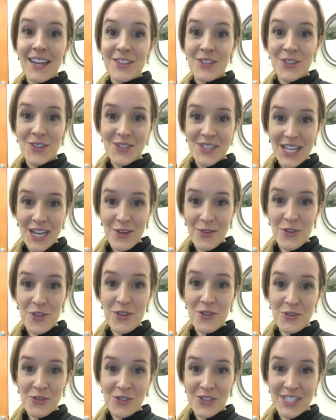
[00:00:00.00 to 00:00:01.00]
Turns out
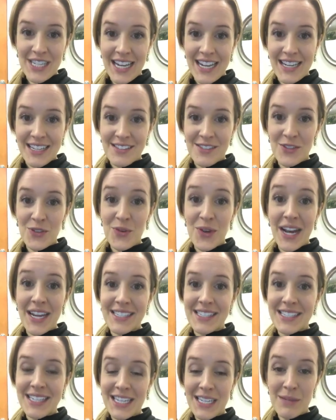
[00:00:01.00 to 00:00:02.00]
Thursdays you
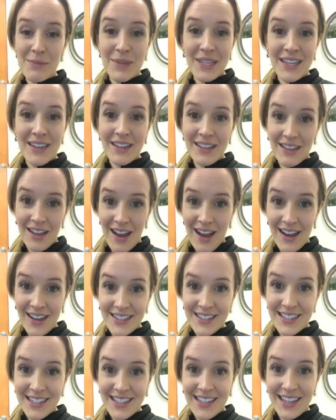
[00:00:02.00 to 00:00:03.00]
guys need me a
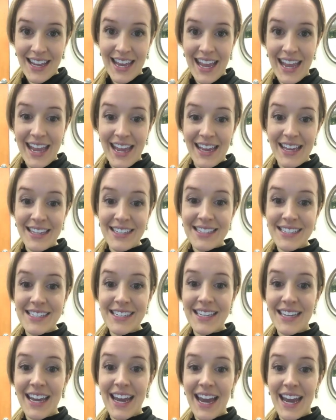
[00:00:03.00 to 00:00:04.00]
lot, and
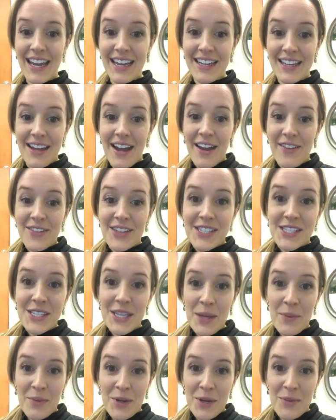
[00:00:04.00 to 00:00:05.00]
I
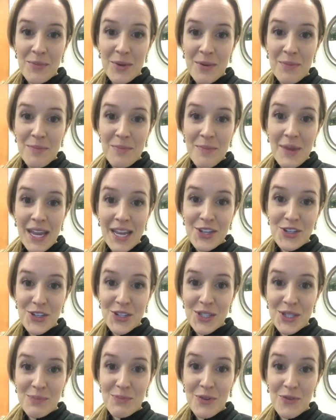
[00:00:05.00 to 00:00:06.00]
obviously am going to put
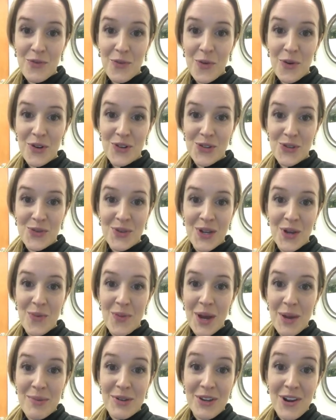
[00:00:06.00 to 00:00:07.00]
patience before doing a
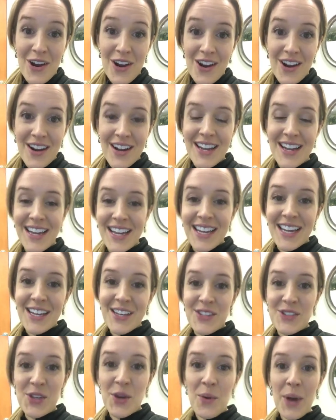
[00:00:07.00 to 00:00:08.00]
webinar.
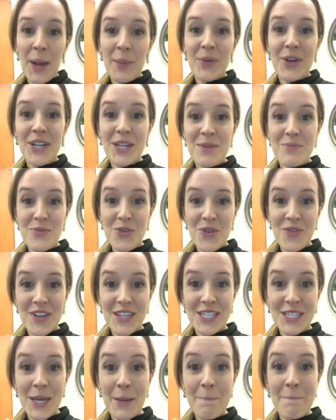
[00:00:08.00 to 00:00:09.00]
So I'm going to move
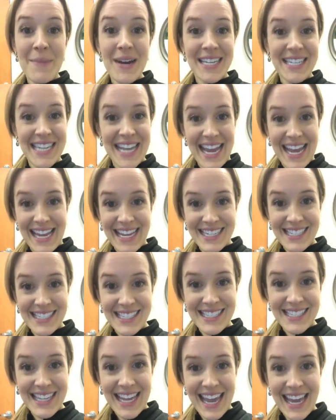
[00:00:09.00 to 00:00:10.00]
it to
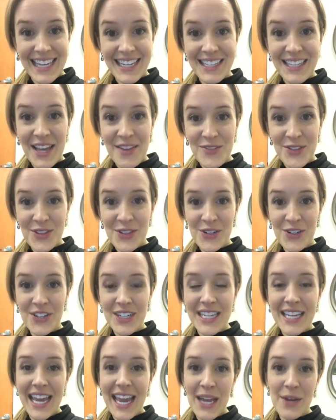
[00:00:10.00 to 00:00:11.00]
Mondays at
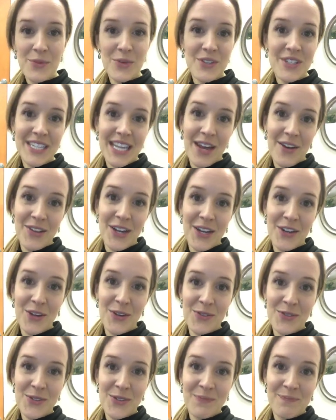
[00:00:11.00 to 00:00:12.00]
11:30 and we'll see how that
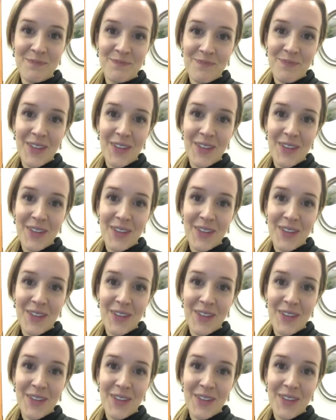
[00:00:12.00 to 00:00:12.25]
goes.